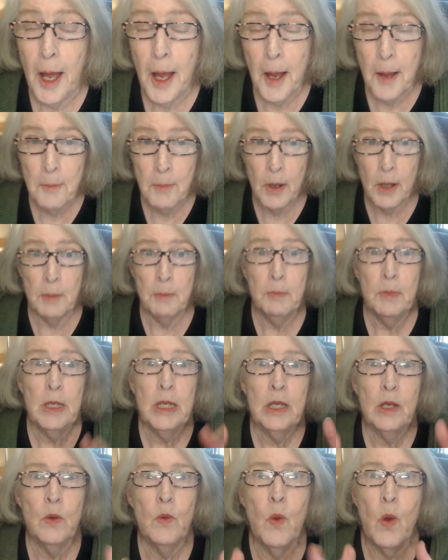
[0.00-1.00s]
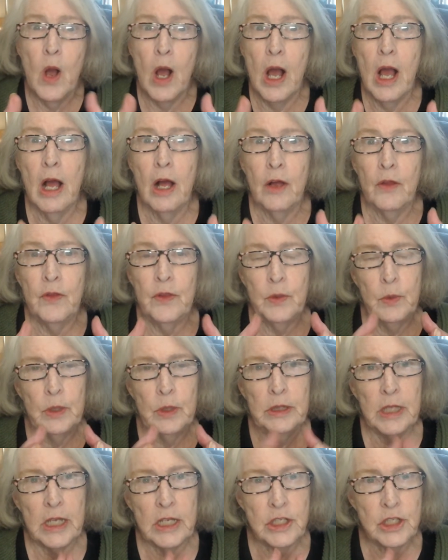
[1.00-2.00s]
But meanwhile, the
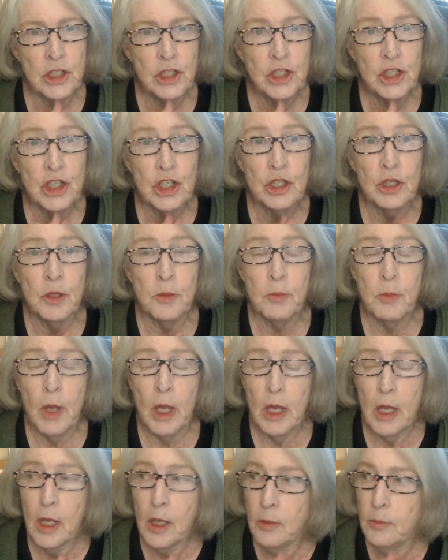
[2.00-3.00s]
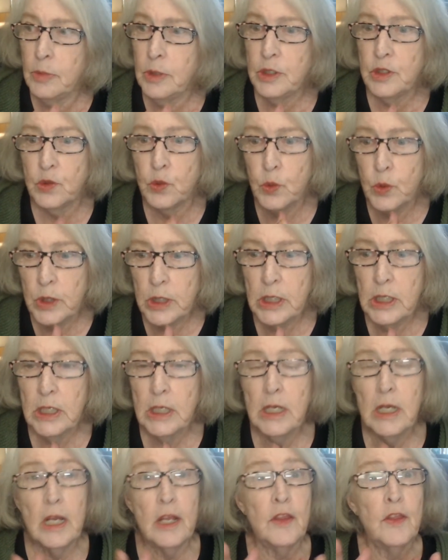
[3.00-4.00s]
relationship
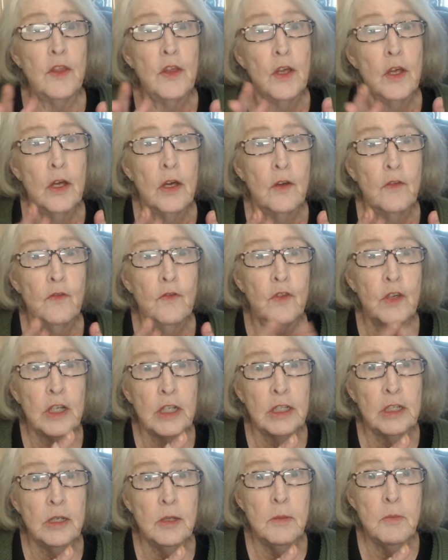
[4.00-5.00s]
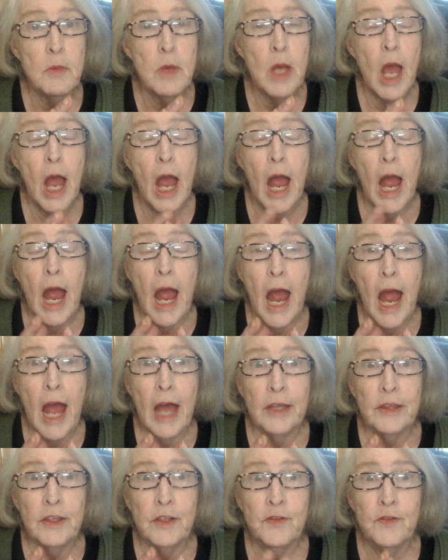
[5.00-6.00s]
between the victim
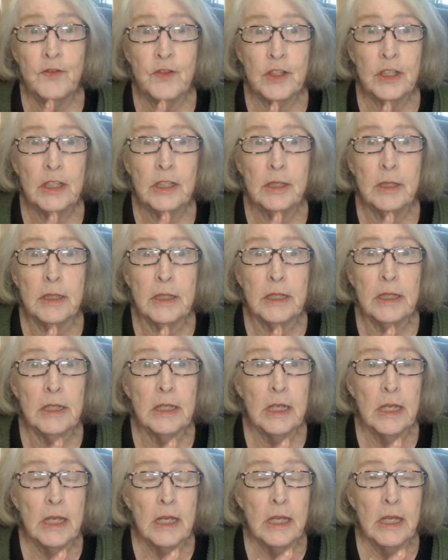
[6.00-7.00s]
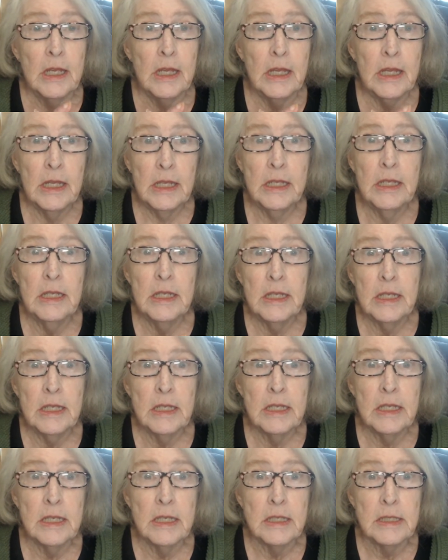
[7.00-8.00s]
and the villain
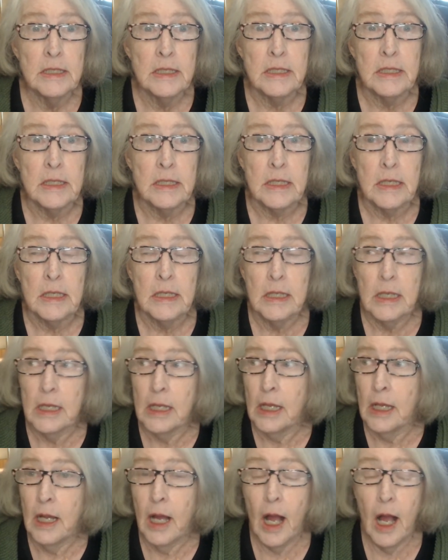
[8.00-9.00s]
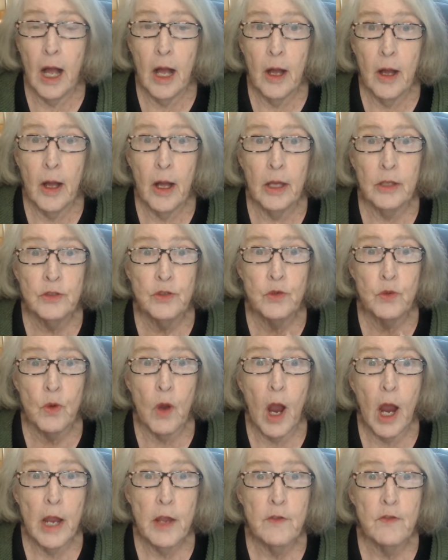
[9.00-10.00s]
is a
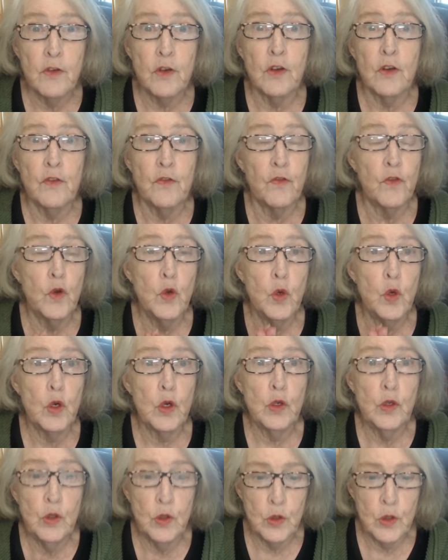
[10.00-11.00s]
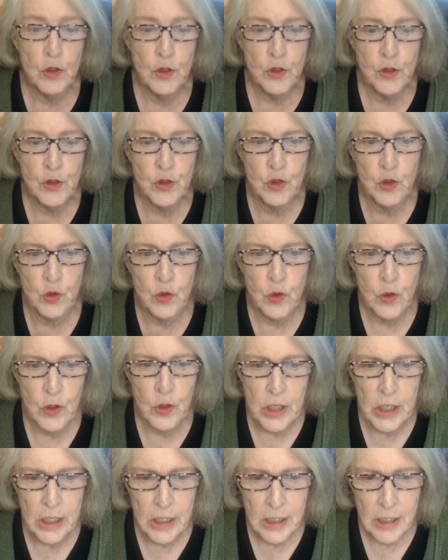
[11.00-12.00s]
driver for your story.